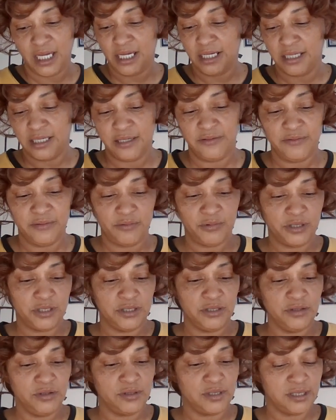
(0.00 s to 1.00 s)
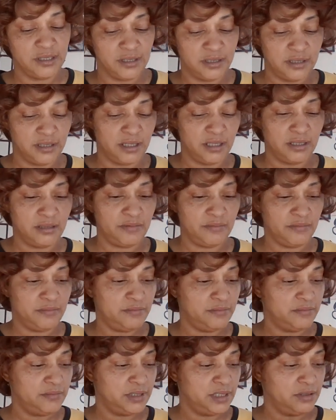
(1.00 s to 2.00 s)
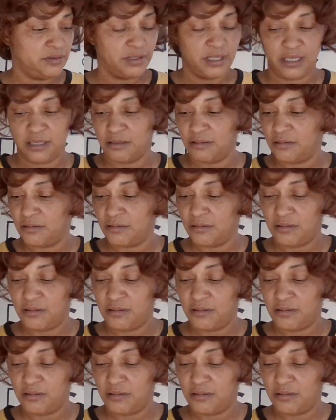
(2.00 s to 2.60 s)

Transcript: I didn't even want to use this deck. Okay.